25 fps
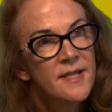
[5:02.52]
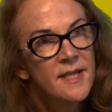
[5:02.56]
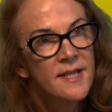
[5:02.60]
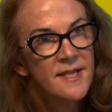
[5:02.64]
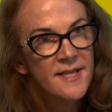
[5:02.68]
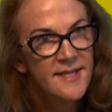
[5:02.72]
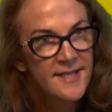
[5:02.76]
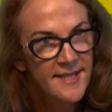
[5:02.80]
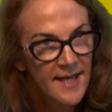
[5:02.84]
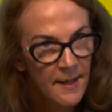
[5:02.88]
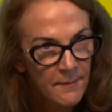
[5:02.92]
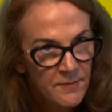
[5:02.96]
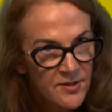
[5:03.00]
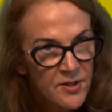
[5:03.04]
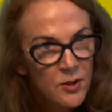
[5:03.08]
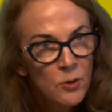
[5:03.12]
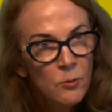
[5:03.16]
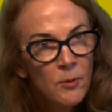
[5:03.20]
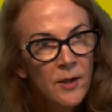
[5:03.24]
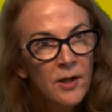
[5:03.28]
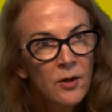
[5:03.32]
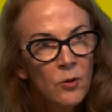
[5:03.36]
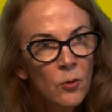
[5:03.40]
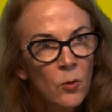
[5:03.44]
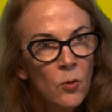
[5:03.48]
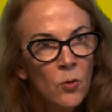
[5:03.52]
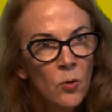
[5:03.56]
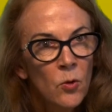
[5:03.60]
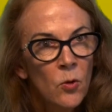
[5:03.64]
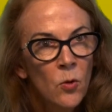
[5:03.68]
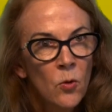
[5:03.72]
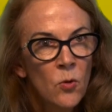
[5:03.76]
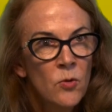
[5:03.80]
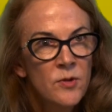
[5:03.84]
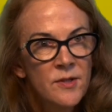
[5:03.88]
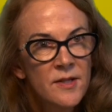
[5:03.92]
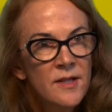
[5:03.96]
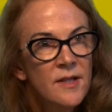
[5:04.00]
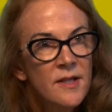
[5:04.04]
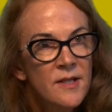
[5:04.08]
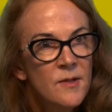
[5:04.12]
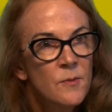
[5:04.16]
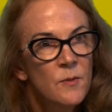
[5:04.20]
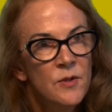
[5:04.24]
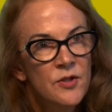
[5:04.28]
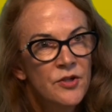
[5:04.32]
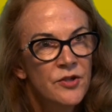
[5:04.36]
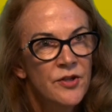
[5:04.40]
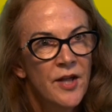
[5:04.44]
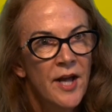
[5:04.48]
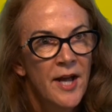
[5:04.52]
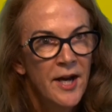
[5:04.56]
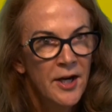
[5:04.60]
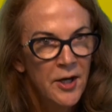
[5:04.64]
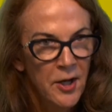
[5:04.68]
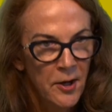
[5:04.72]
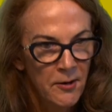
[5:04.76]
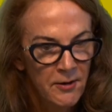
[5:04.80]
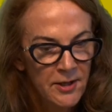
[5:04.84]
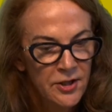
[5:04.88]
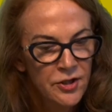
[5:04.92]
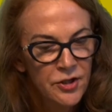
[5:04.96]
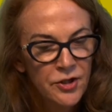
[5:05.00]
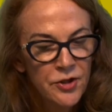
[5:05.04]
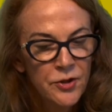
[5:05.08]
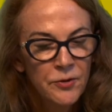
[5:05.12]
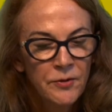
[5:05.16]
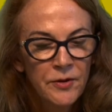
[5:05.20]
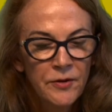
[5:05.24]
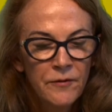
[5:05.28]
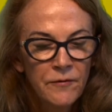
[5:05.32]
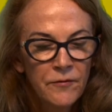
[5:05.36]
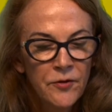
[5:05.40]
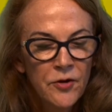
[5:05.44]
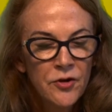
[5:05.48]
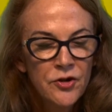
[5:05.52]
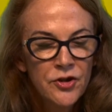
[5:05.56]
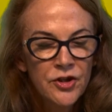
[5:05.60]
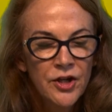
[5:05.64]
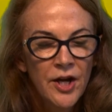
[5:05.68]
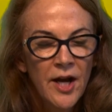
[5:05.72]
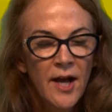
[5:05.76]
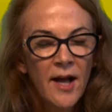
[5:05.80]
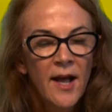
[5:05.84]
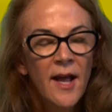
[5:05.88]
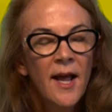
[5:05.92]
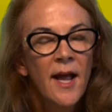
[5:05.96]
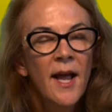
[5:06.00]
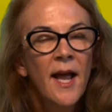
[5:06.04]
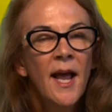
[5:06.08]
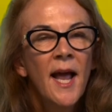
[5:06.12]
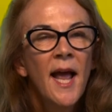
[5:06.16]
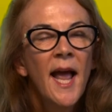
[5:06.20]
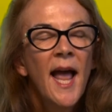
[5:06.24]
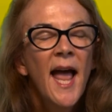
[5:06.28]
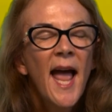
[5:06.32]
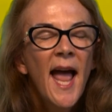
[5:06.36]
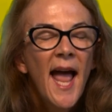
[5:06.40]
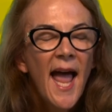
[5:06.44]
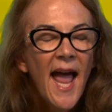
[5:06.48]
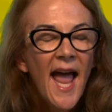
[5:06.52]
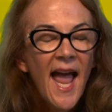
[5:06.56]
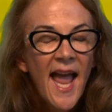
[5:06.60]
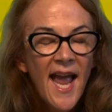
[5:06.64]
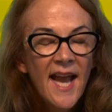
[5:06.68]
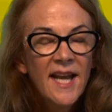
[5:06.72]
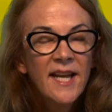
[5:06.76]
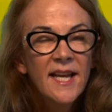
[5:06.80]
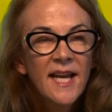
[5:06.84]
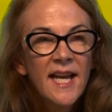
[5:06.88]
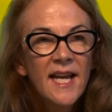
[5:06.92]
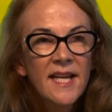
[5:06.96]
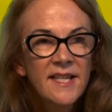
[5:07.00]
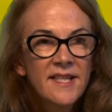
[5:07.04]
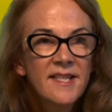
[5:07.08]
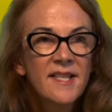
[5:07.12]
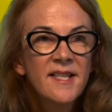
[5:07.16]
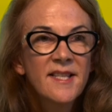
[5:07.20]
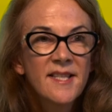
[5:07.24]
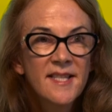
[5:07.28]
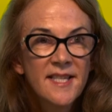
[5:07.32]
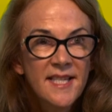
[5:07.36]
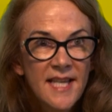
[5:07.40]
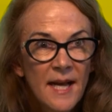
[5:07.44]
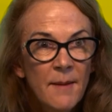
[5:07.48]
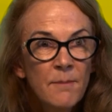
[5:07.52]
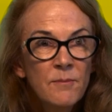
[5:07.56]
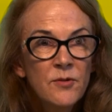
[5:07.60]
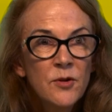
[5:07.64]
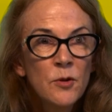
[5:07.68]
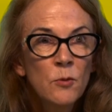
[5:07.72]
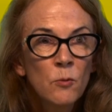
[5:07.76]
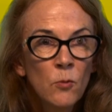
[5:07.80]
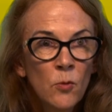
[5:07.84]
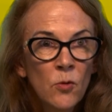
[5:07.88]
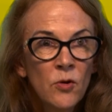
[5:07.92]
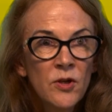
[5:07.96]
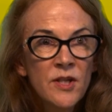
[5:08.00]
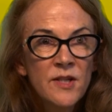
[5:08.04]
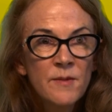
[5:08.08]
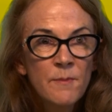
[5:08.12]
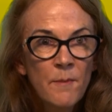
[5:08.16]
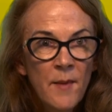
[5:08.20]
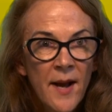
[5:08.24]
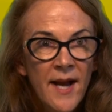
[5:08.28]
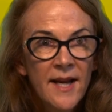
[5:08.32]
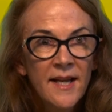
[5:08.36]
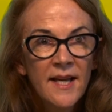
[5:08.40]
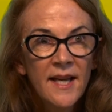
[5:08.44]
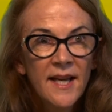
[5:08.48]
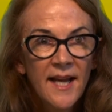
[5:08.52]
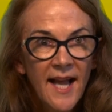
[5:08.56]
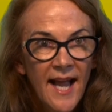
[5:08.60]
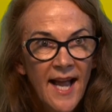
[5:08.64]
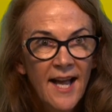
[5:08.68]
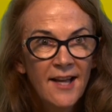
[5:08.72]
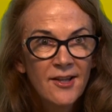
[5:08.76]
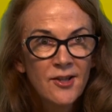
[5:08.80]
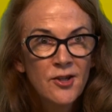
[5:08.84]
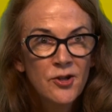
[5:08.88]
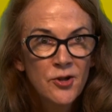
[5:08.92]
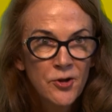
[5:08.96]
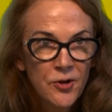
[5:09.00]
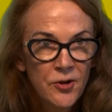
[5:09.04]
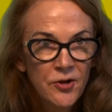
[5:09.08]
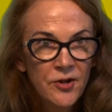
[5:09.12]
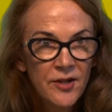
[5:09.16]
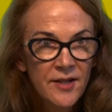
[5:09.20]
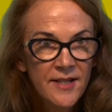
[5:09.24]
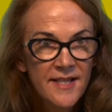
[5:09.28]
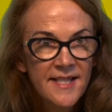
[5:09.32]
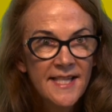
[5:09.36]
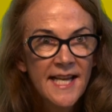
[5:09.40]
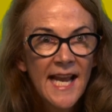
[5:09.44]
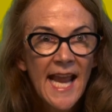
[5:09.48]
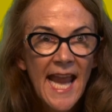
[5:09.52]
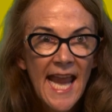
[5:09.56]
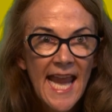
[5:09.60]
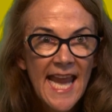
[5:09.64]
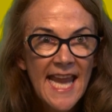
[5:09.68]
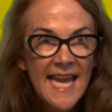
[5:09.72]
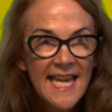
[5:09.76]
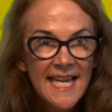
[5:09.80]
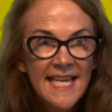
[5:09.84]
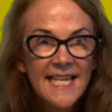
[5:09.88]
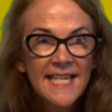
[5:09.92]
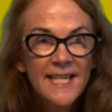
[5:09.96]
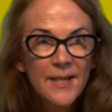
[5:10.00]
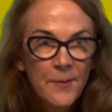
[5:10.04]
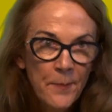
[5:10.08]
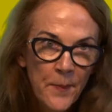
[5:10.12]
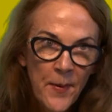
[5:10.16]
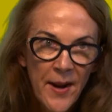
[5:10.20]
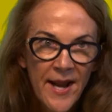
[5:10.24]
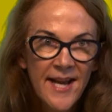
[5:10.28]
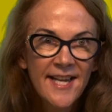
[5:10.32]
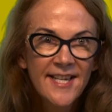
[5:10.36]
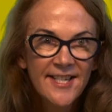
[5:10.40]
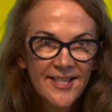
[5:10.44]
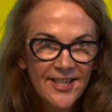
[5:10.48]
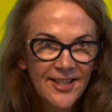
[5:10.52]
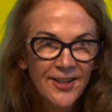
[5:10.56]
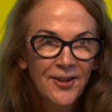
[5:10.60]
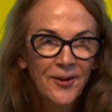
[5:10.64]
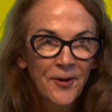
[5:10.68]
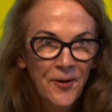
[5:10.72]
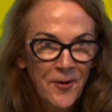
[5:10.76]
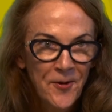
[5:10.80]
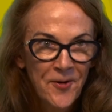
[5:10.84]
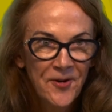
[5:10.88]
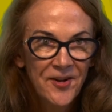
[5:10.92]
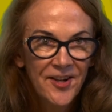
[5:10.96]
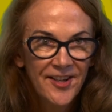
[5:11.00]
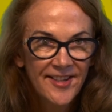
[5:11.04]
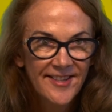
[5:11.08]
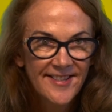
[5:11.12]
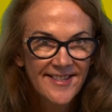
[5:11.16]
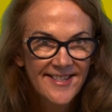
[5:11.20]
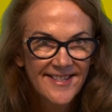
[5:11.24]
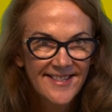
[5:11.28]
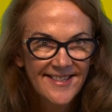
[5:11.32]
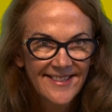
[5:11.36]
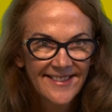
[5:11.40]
in subsequent law courses, which they are going to do in the future. And it's a step towards making our students independent learners.